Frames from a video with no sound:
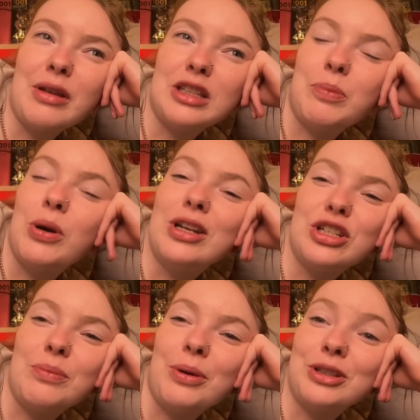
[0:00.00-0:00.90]
is put
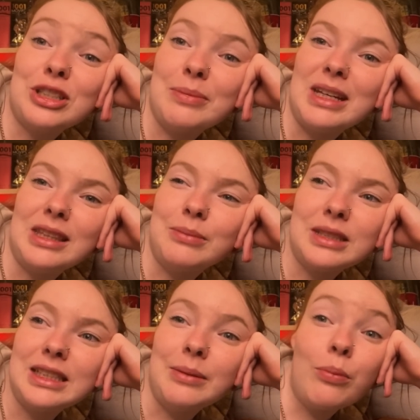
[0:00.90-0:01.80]
into books to make them
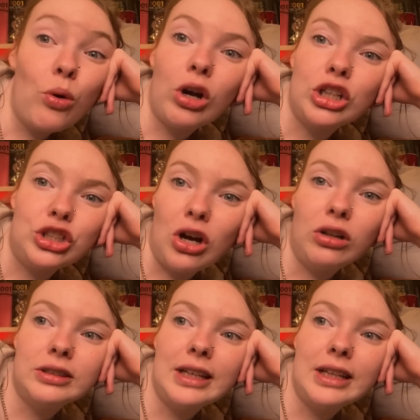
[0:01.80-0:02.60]
seem more adult,